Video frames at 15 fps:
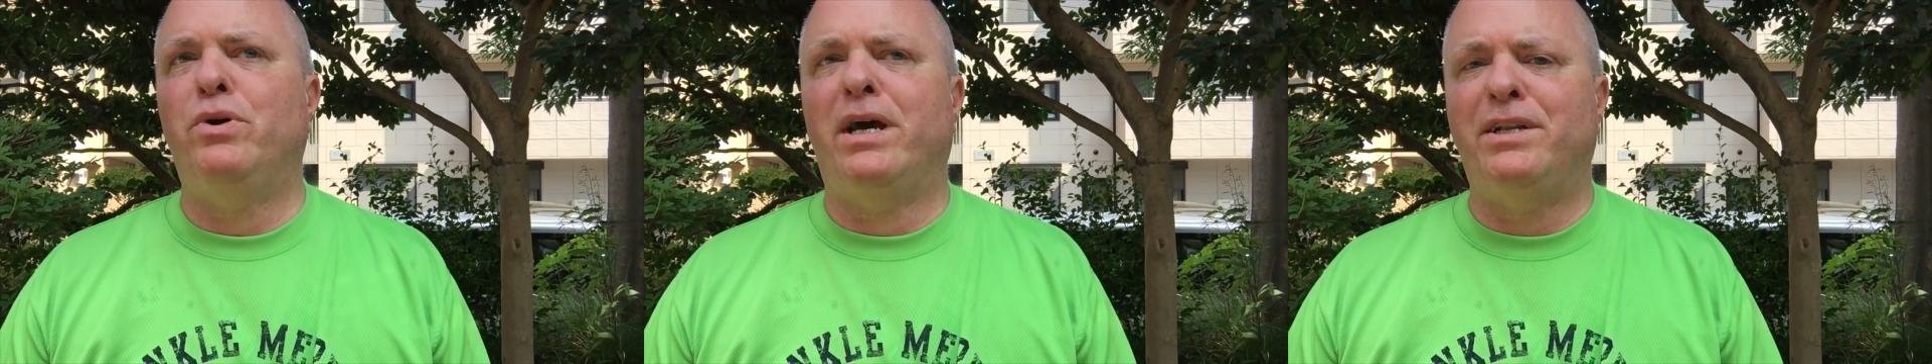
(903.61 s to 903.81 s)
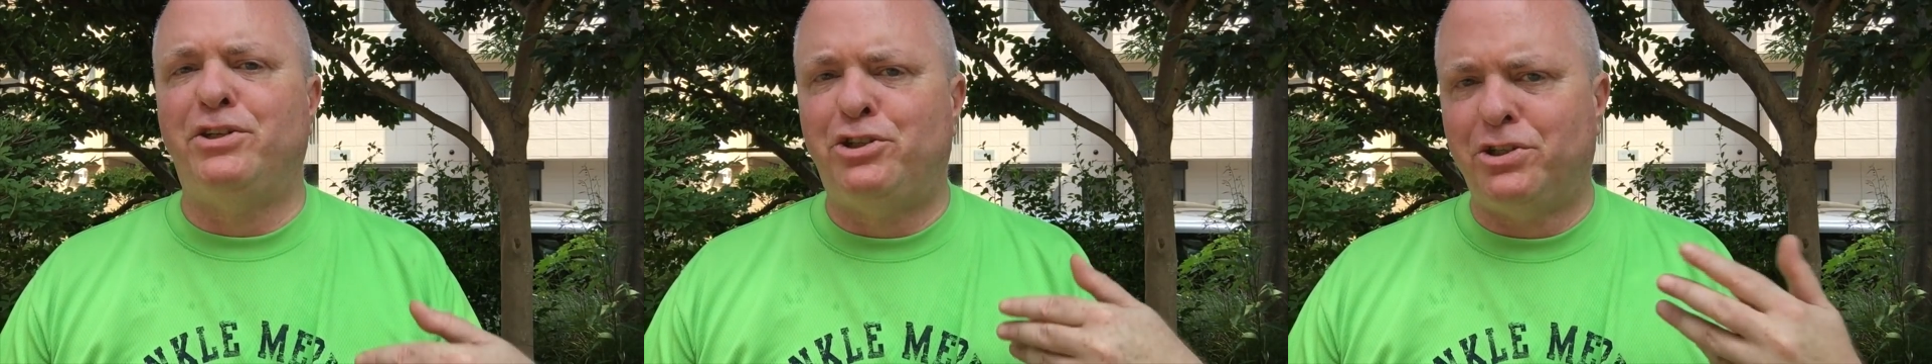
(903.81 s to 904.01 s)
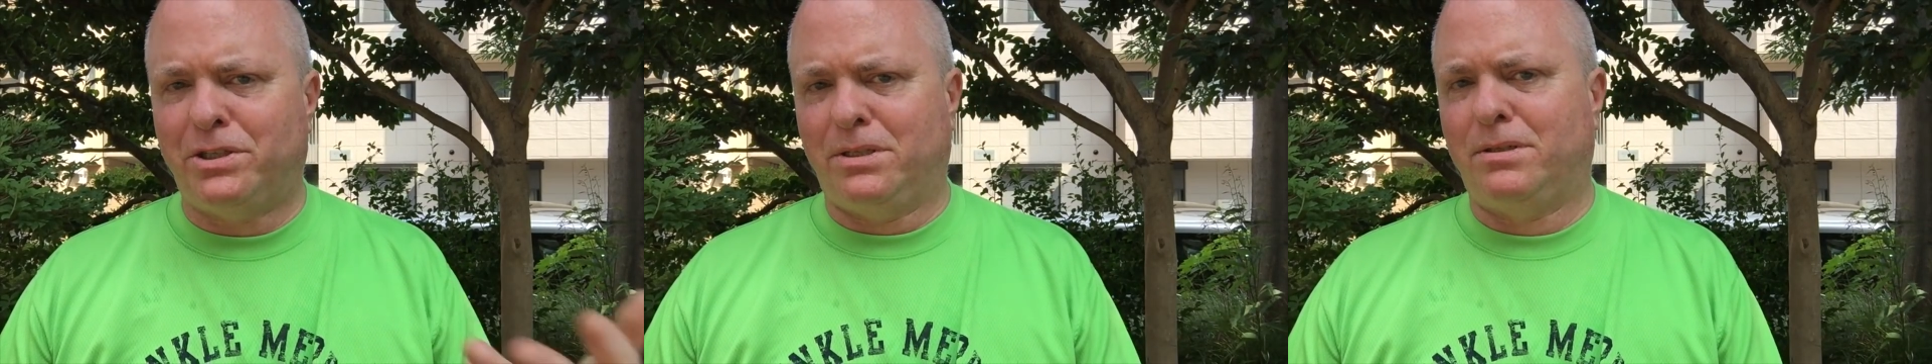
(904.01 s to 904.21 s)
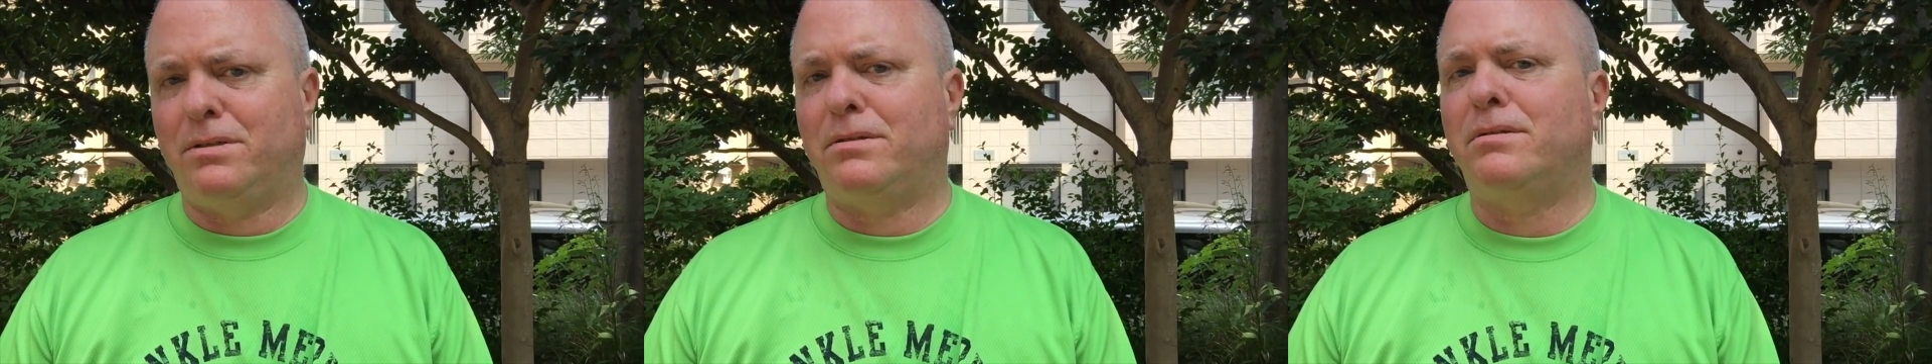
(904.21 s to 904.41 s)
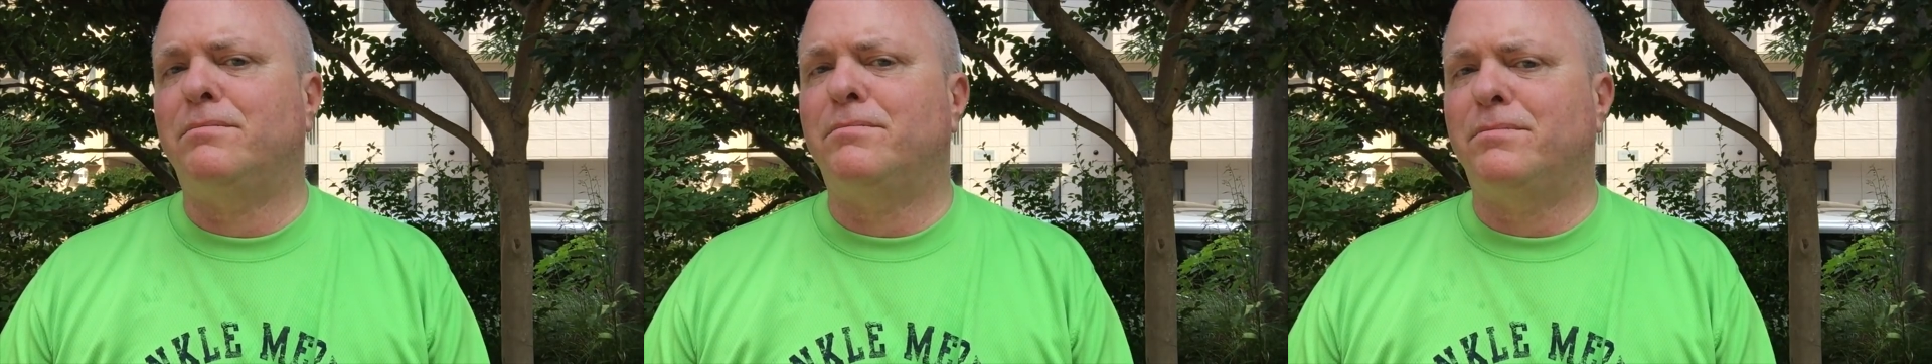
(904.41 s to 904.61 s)
and just
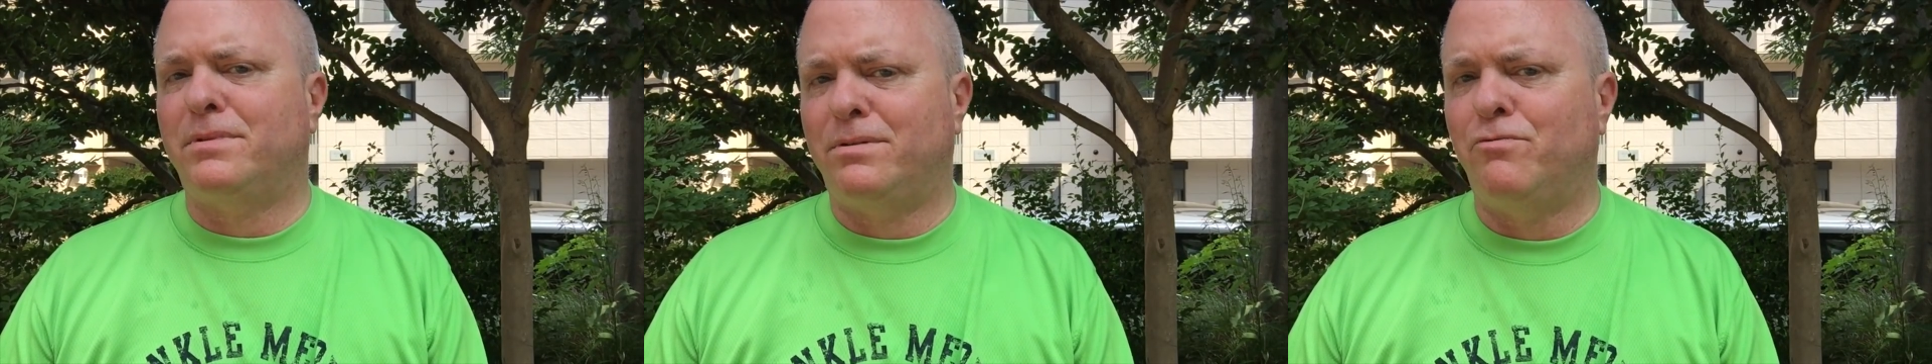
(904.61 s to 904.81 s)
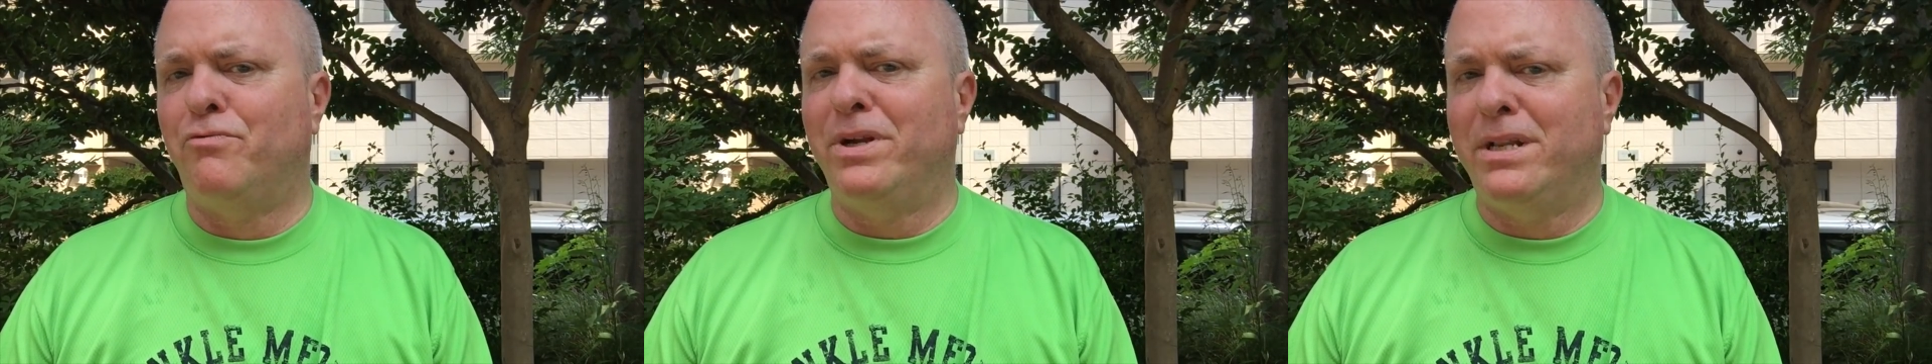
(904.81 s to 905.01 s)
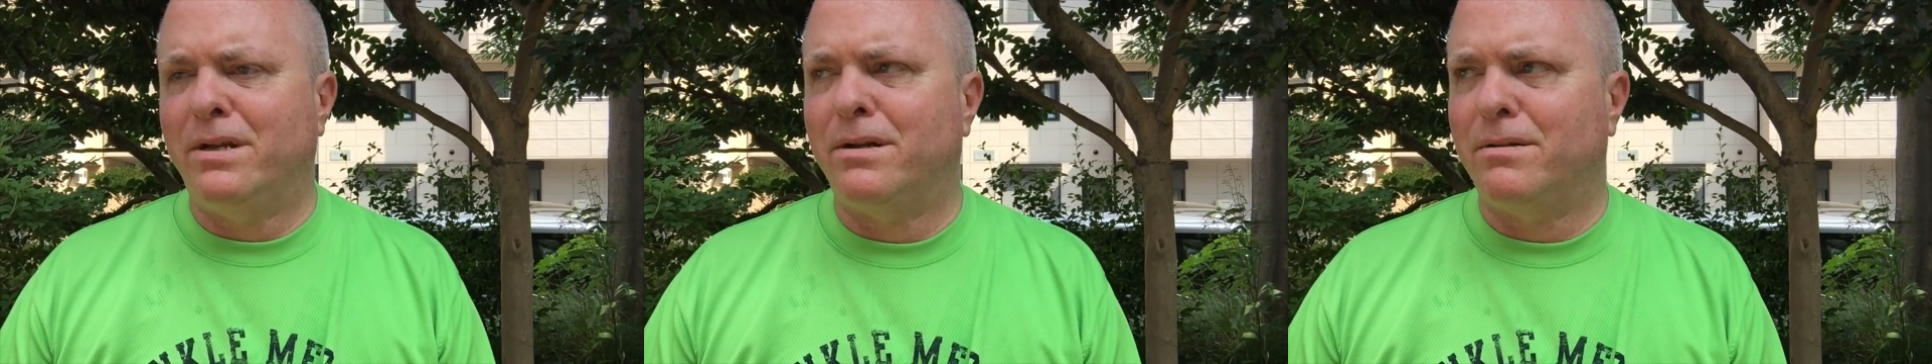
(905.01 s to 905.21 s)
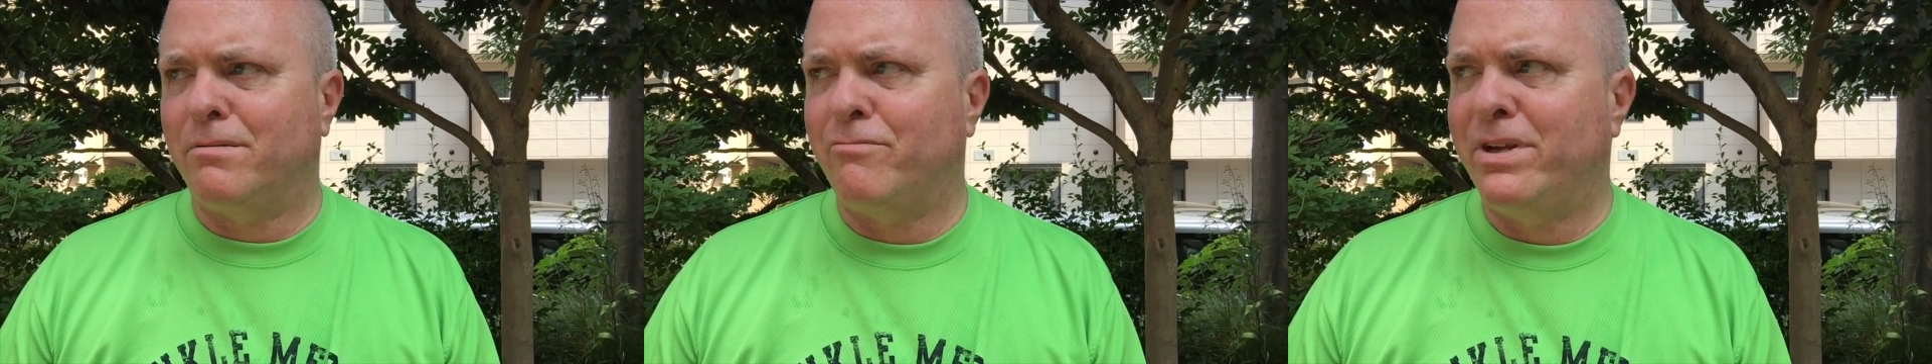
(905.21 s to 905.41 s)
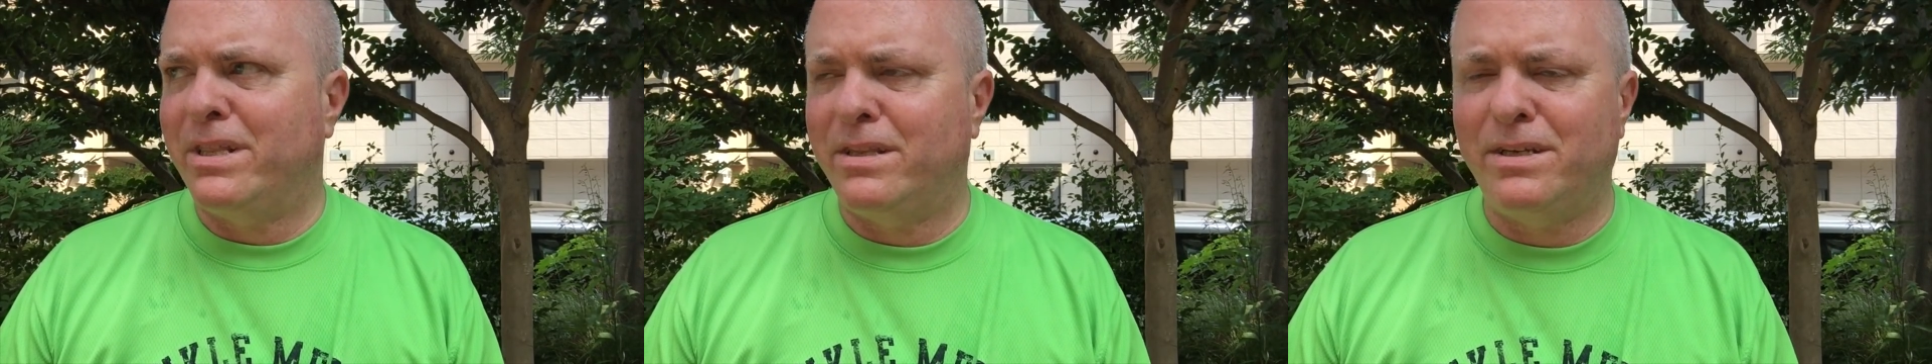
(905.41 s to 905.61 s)
read
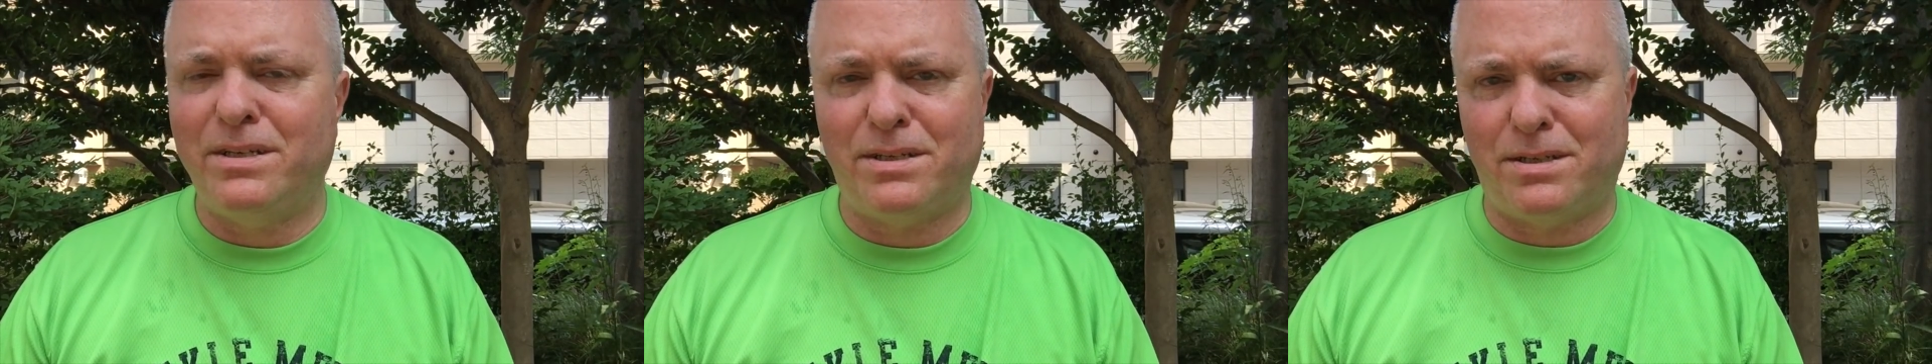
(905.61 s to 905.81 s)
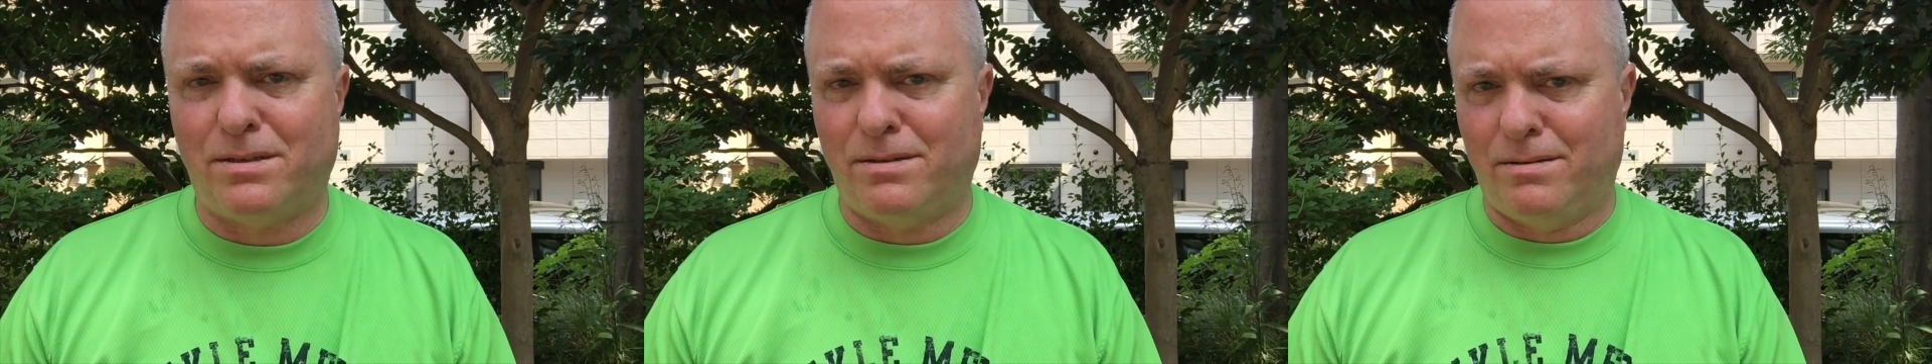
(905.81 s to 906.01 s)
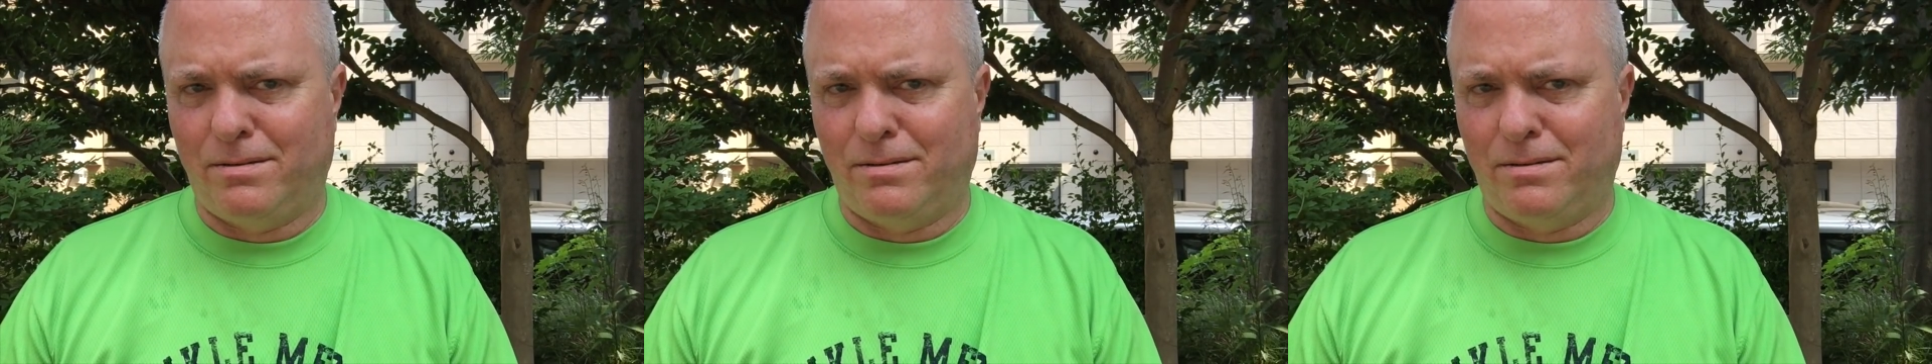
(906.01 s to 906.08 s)
these